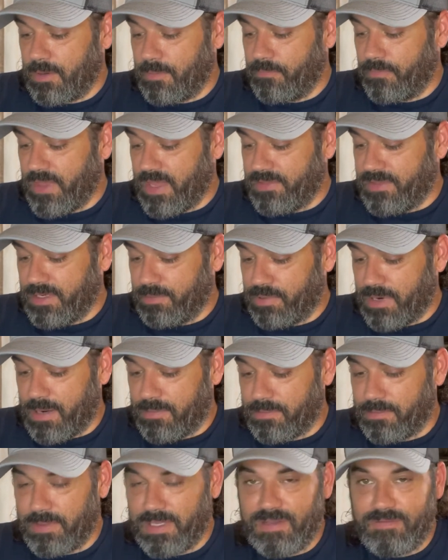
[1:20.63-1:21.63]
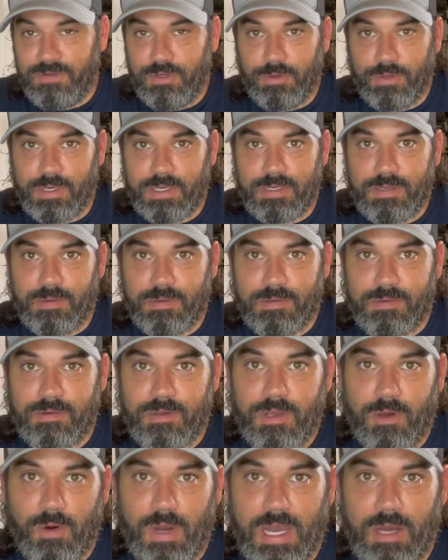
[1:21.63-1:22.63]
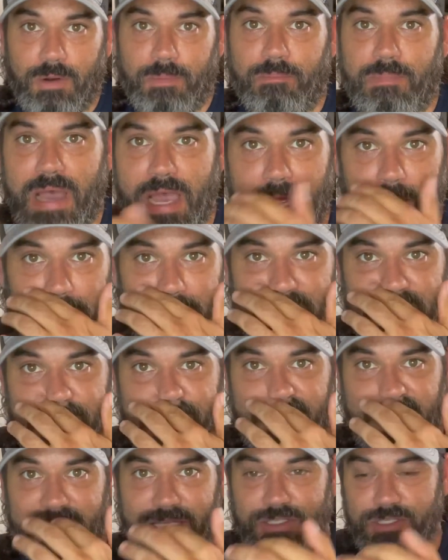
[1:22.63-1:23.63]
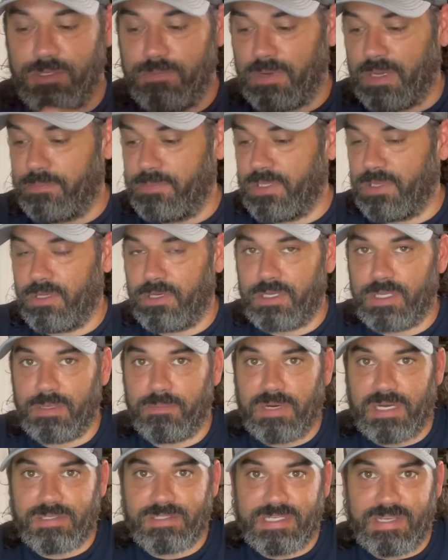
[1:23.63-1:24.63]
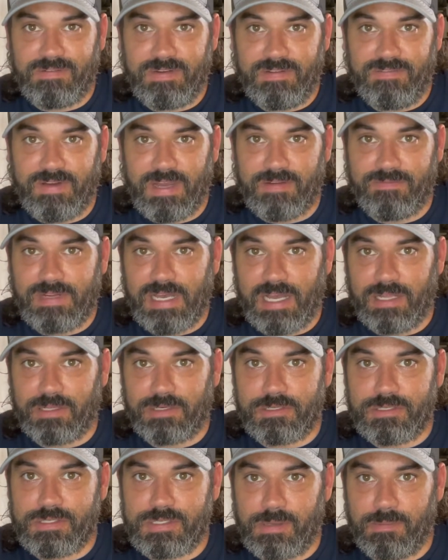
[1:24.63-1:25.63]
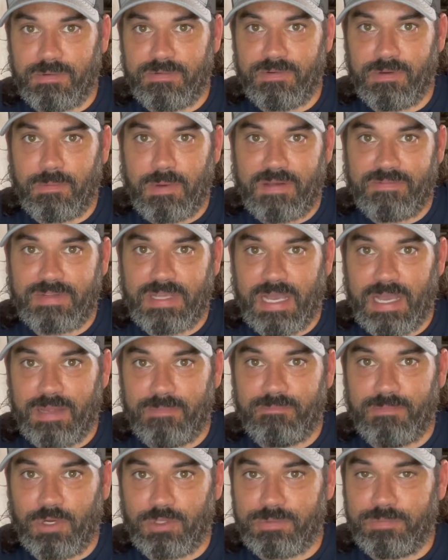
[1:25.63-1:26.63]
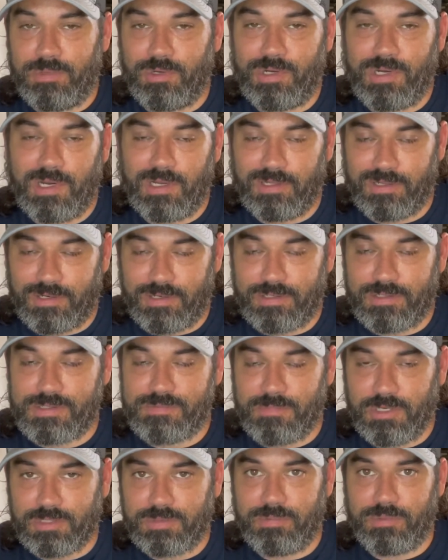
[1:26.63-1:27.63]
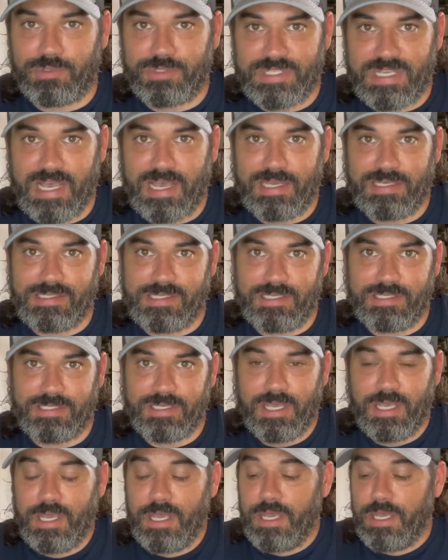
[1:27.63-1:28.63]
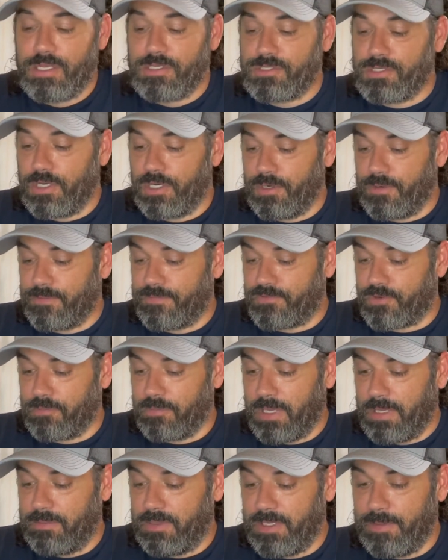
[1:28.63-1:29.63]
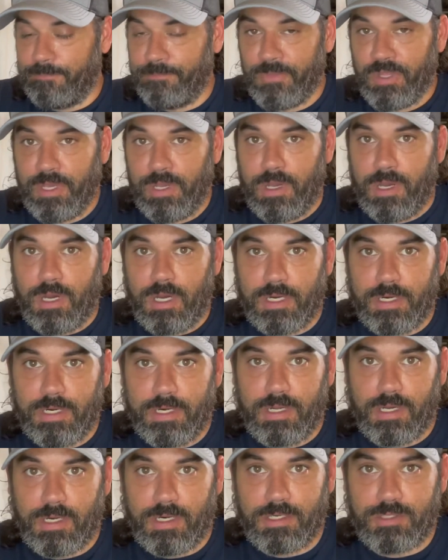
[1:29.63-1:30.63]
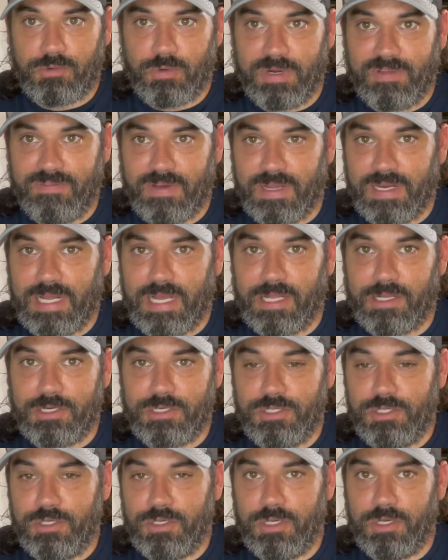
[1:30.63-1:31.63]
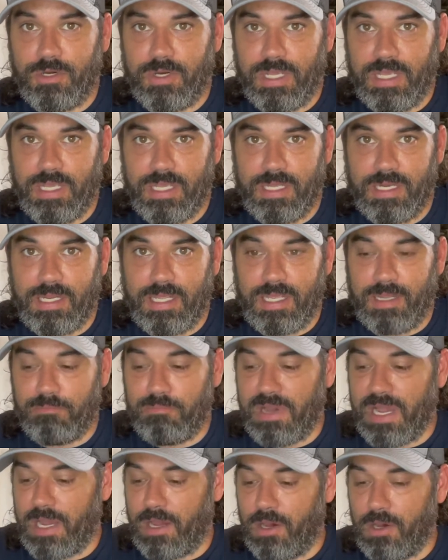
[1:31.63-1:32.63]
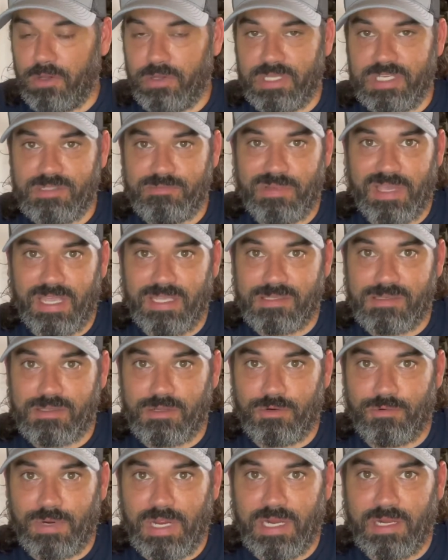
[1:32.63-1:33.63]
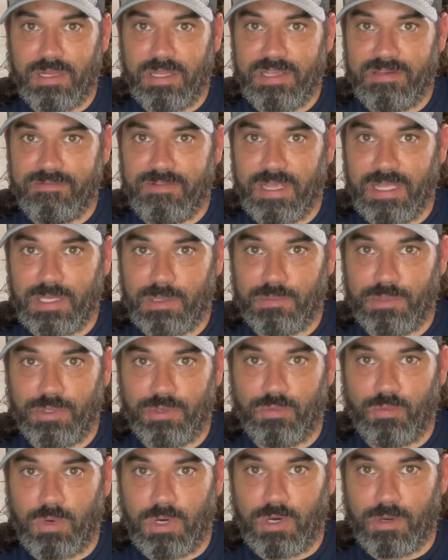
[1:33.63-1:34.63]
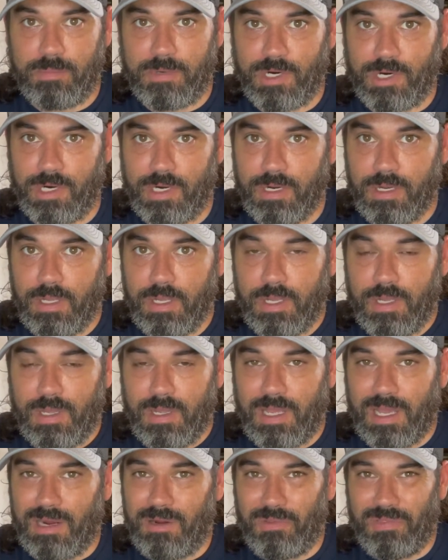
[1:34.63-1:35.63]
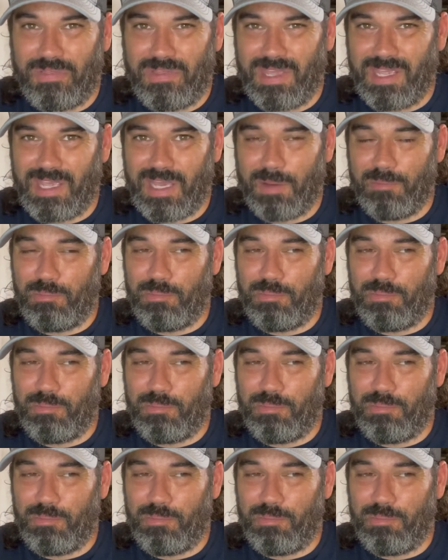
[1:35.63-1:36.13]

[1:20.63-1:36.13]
I think probably if you were to go out and buy all these baits, you might be looking about $75. Some of them I've got multiple colors, multiple sizes. So for maybe $100, $125, you can go ahead and buy all these baits. They're readily available at Walmart. I don't think I